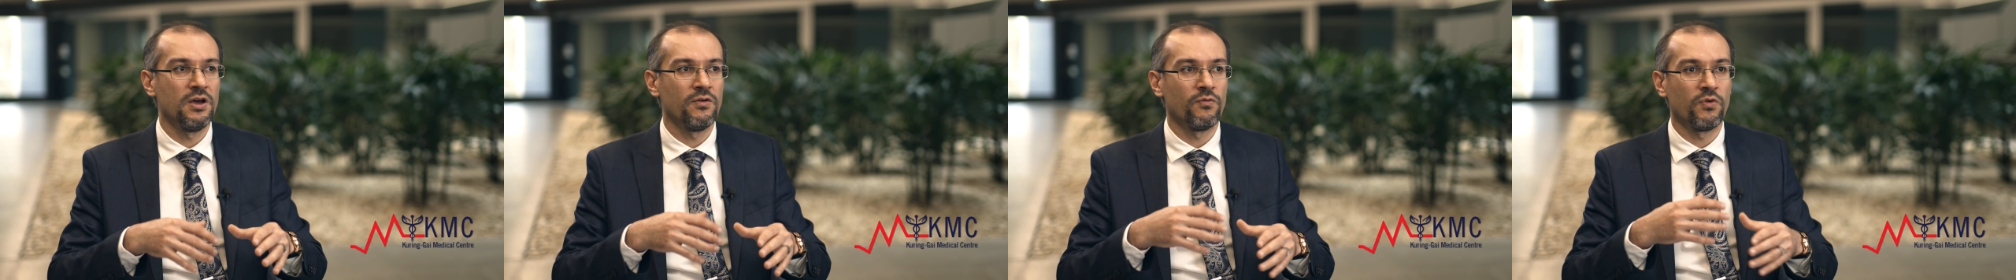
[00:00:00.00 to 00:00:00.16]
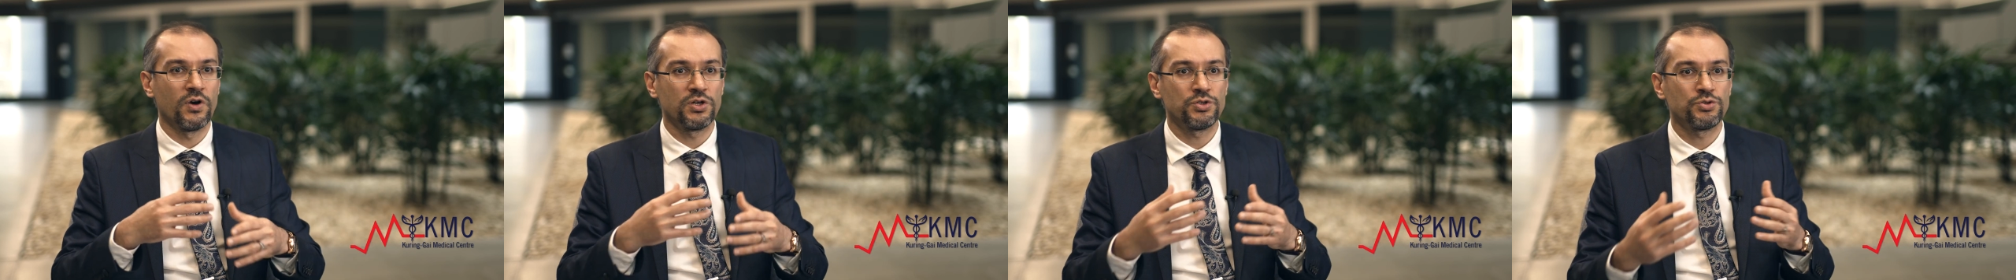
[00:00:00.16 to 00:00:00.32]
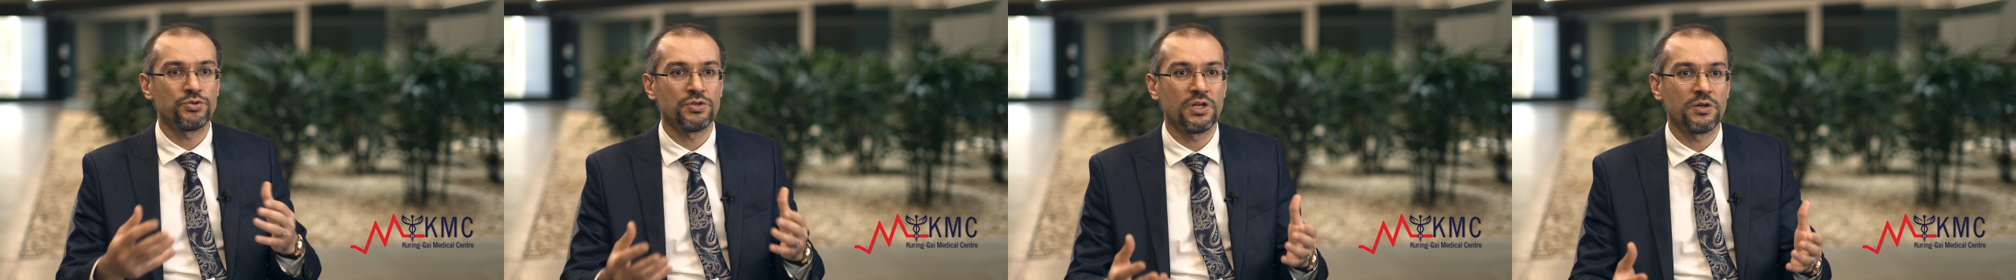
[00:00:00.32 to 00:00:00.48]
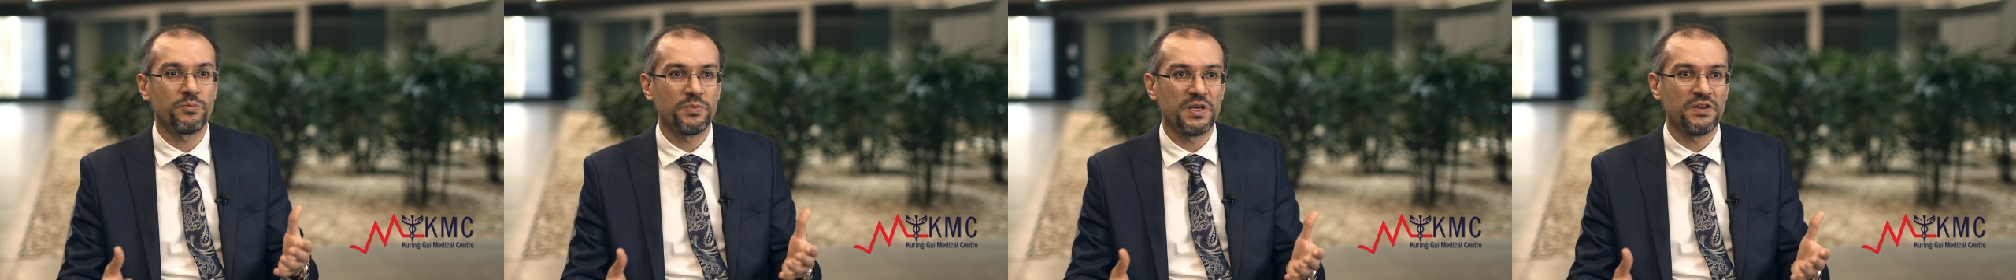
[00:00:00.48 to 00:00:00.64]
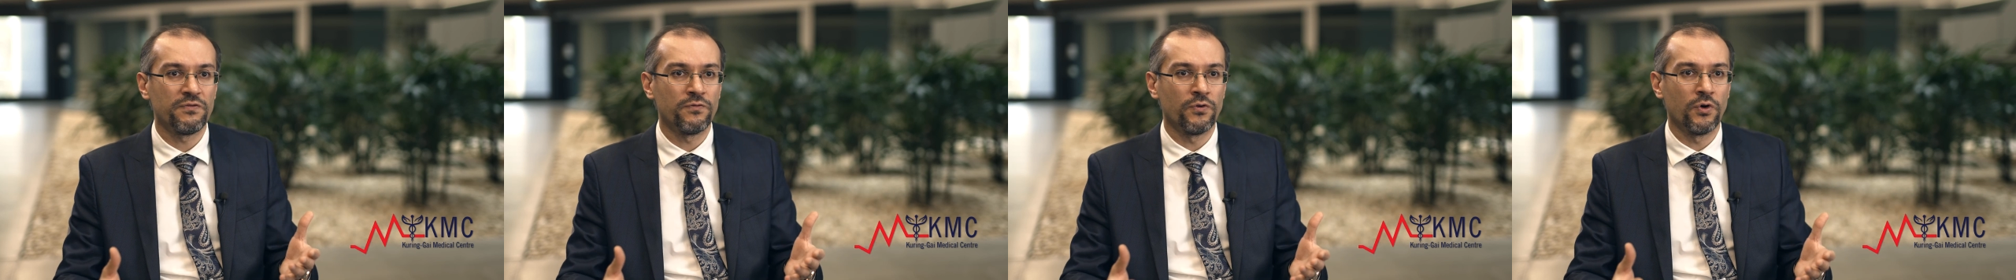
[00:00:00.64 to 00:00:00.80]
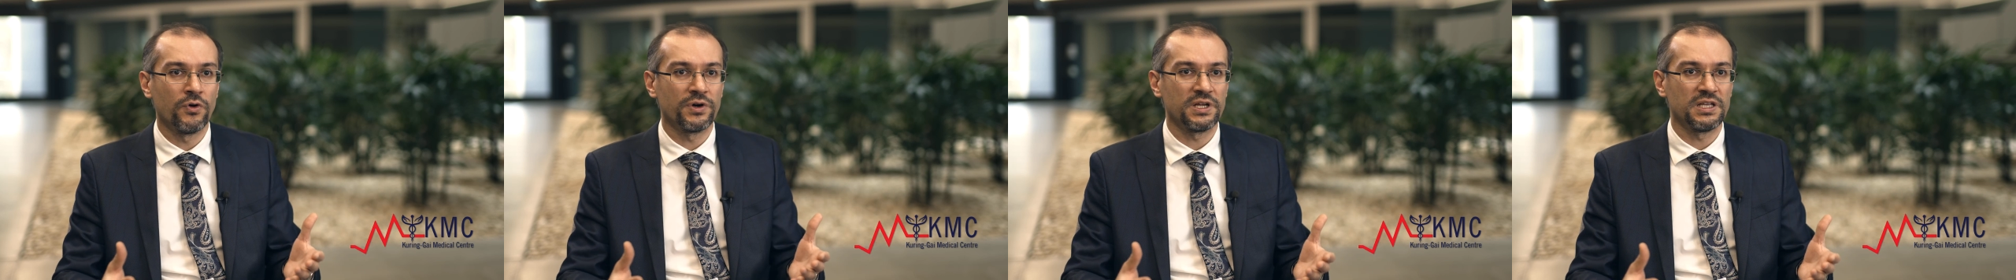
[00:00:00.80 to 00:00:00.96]
why should I be
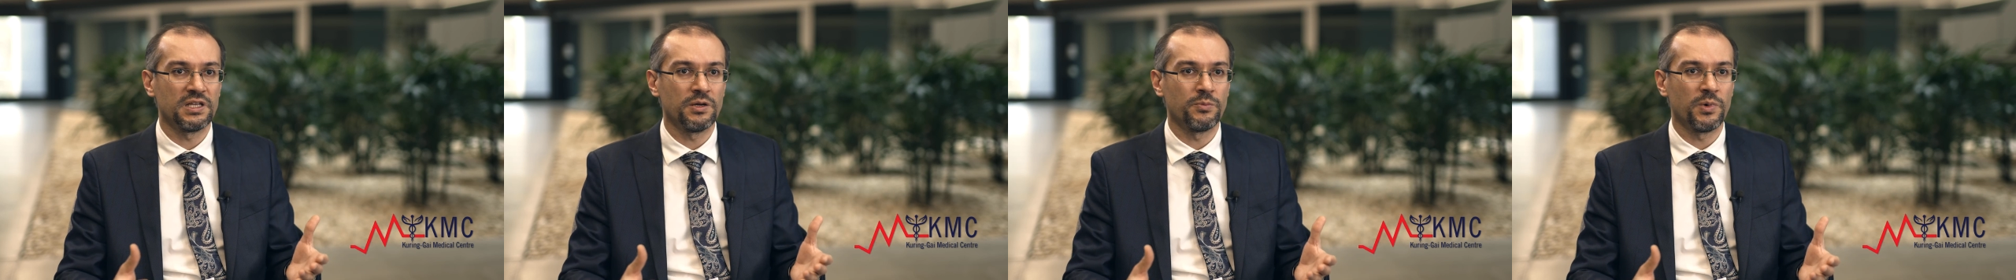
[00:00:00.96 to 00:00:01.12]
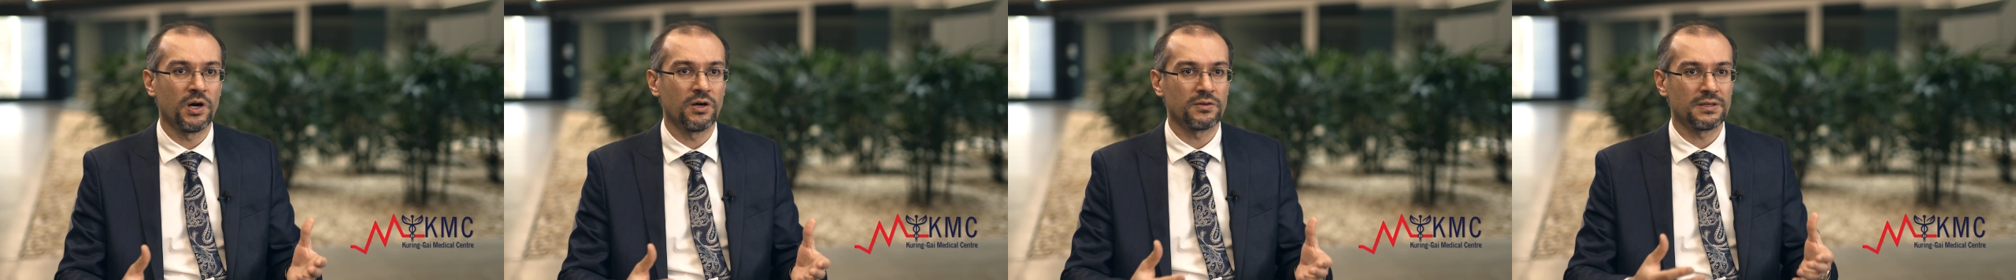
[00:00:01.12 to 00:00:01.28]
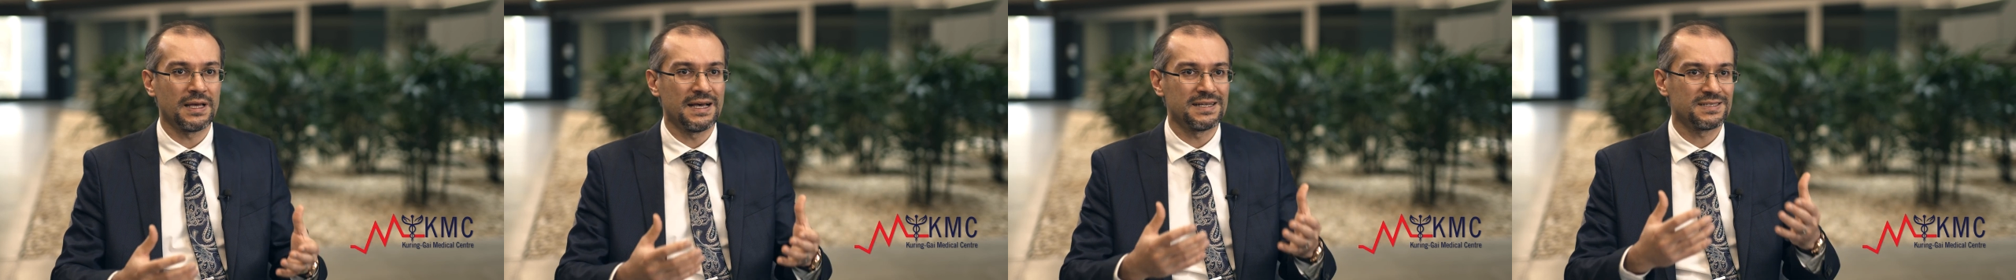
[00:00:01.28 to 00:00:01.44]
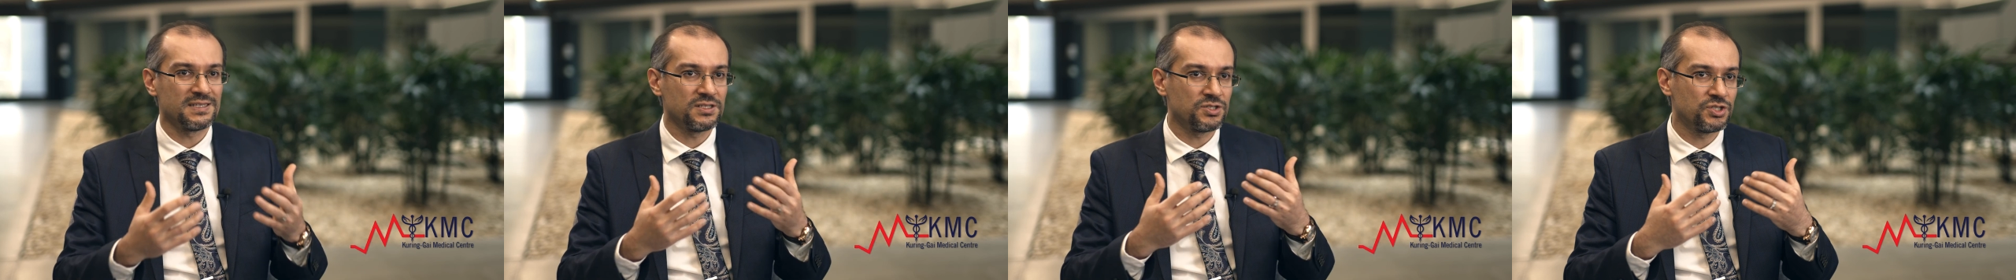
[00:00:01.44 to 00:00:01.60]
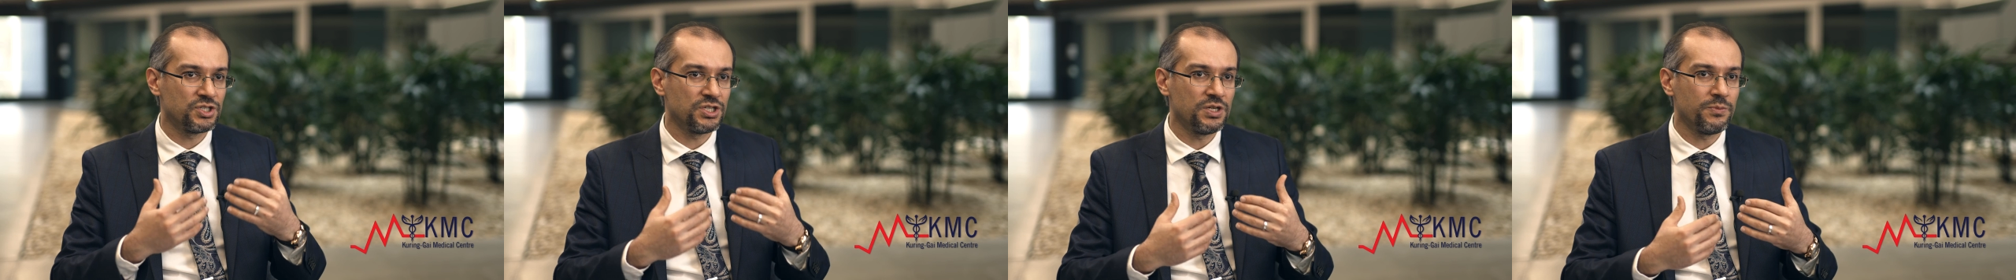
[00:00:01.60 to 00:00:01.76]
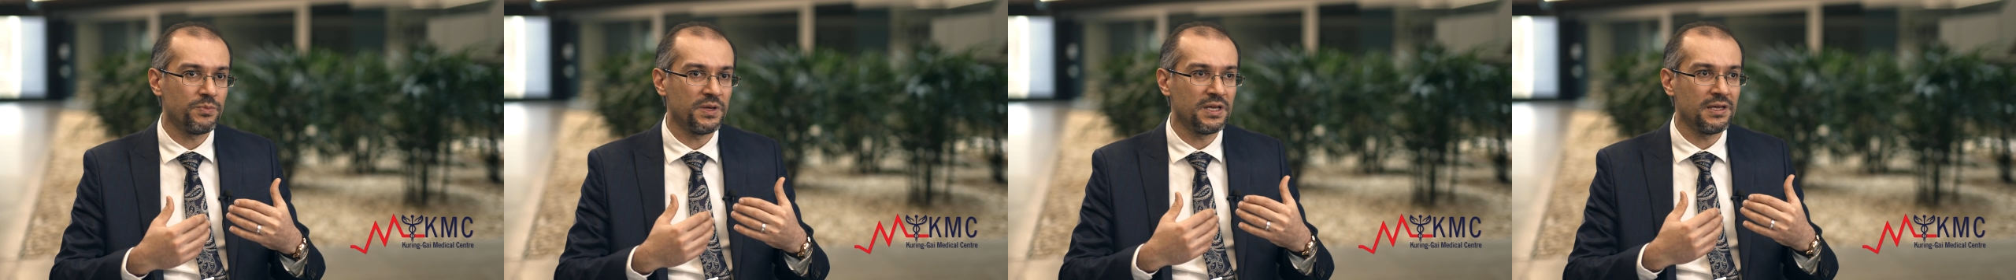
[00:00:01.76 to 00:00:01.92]
worried about? As a
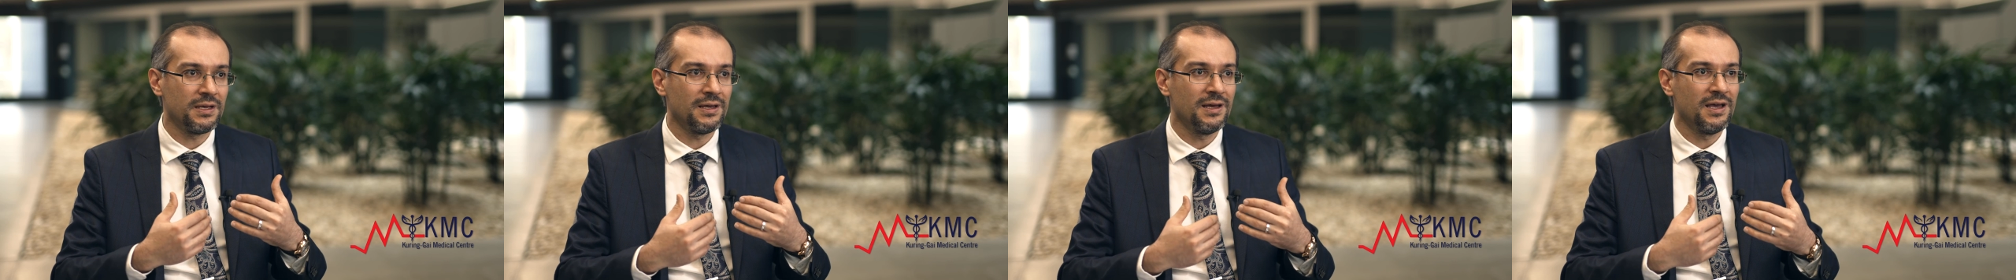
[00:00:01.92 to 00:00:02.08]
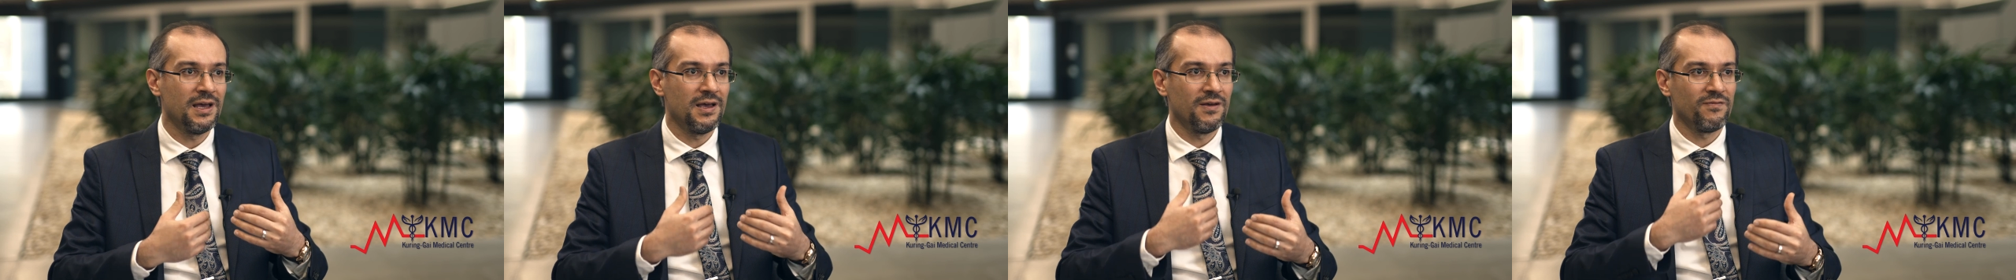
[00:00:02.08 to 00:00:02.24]
GP,